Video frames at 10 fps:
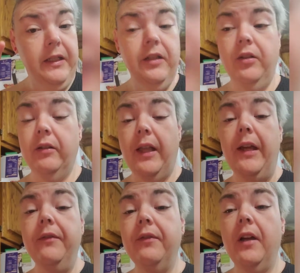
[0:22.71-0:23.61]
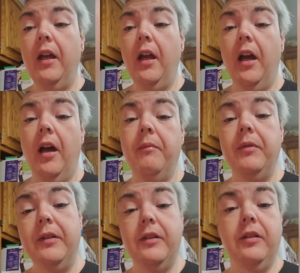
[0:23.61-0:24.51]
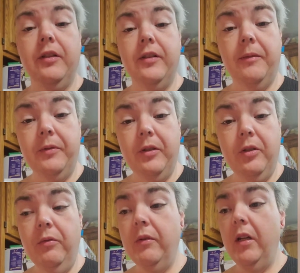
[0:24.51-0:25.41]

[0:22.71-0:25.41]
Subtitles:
in their life. This is a good substitute.